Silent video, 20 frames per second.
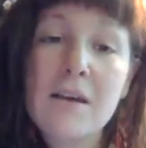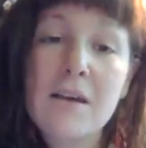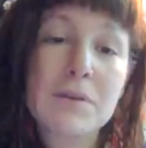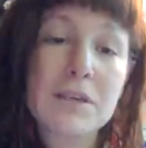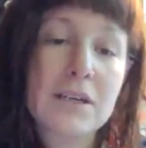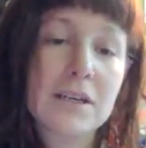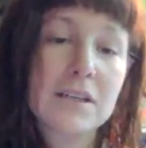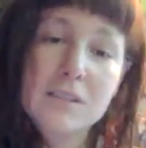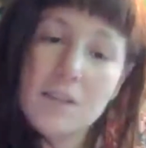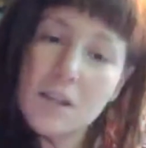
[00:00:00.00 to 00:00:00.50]

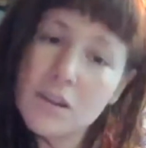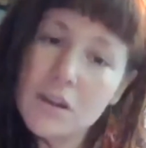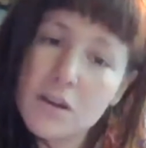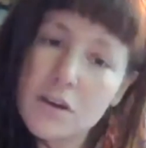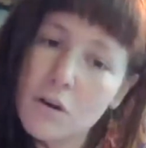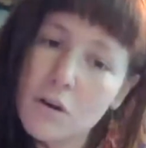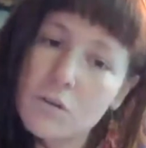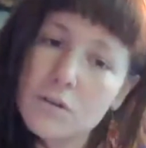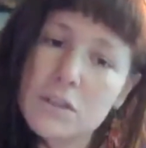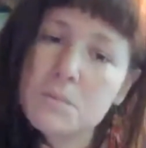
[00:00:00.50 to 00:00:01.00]
because of the
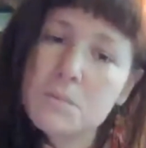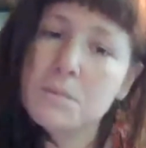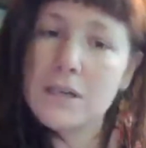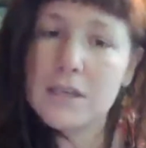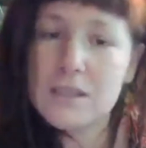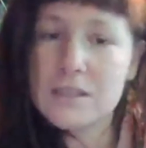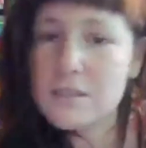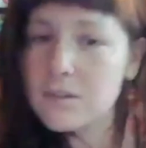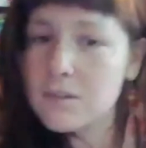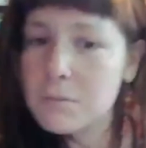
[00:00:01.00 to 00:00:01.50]
notes
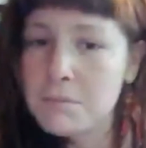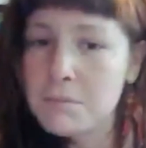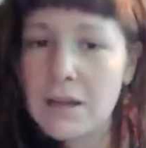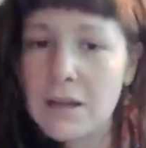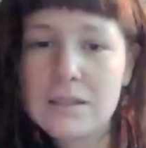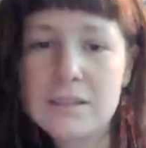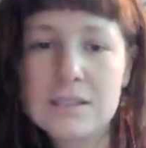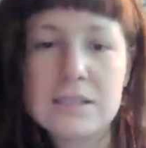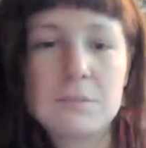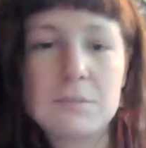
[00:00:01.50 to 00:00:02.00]
because of the
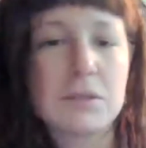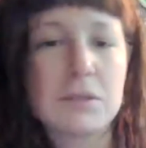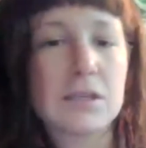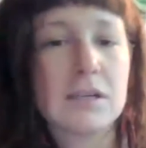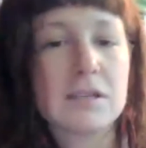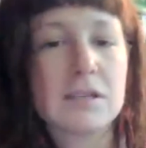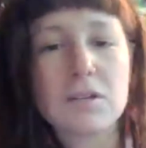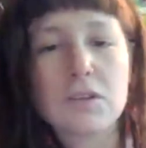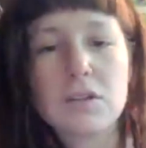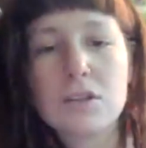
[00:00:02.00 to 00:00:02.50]
melody
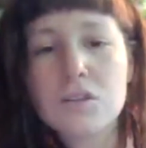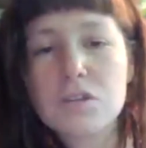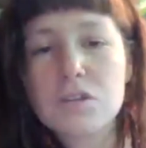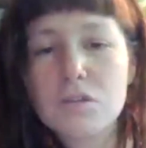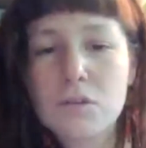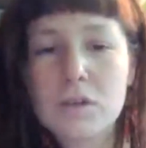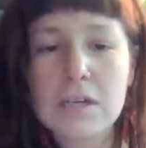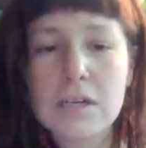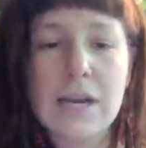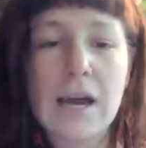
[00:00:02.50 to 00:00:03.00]
because of the
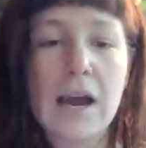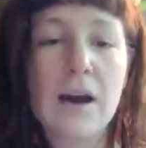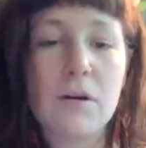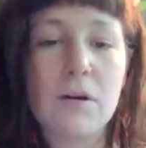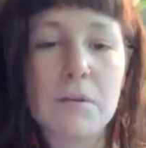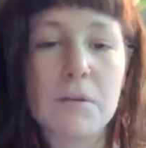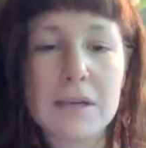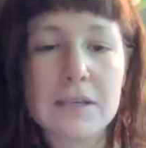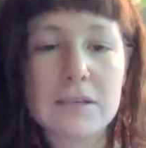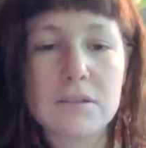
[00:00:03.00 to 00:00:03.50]
story and how
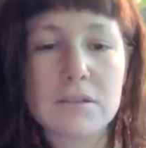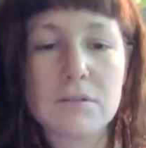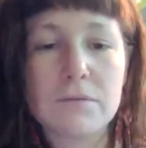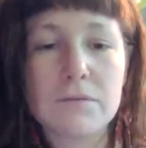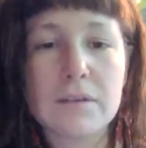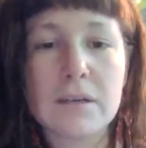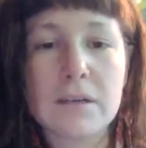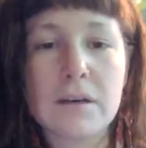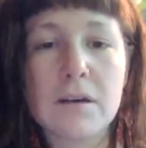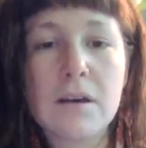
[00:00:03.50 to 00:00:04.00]
it makes you
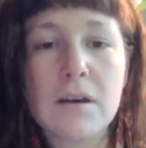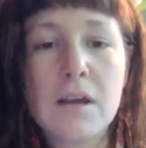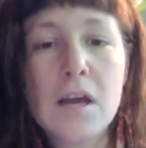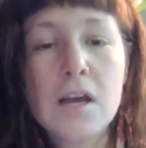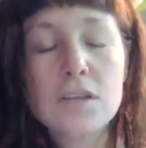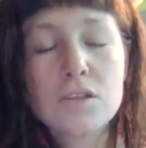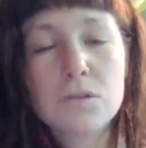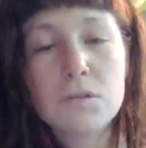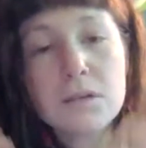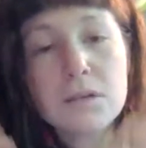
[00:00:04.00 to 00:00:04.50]
feel
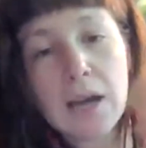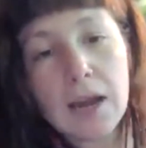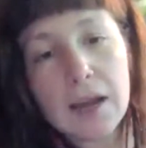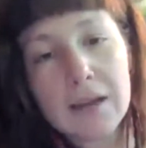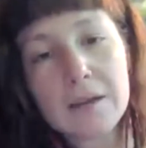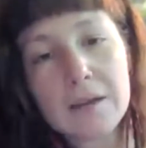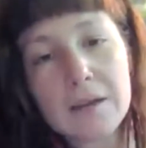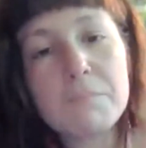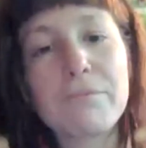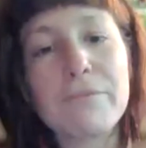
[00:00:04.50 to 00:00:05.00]
so it
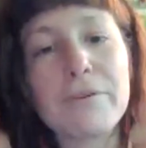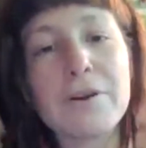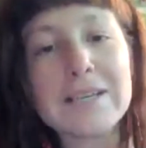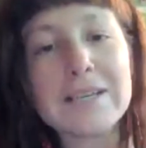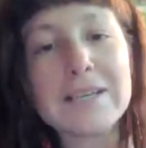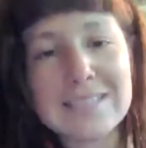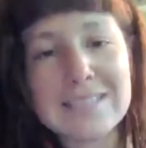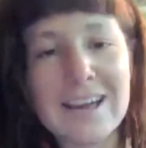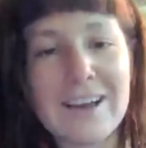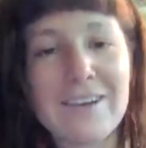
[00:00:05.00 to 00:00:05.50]
kind of
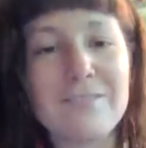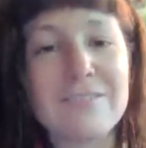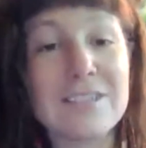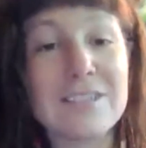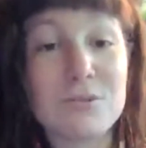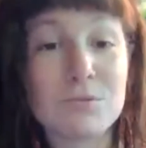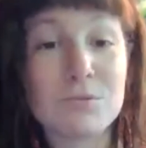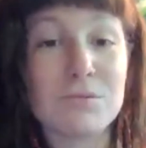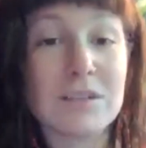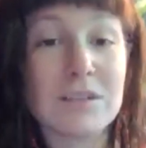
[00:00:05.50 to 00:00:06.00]
breaks down
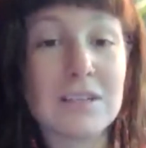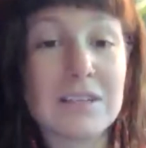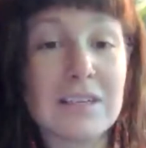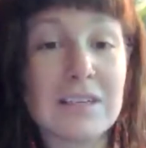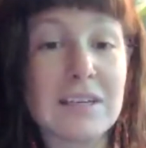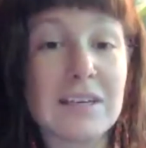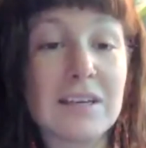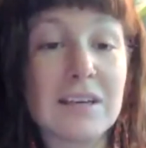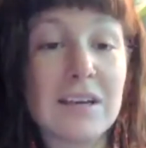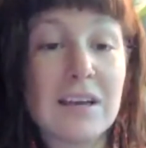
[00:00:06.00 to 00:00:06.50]
these
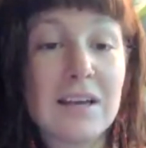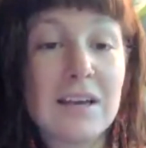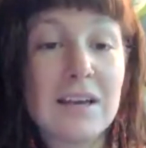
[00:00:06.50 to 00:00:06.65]
really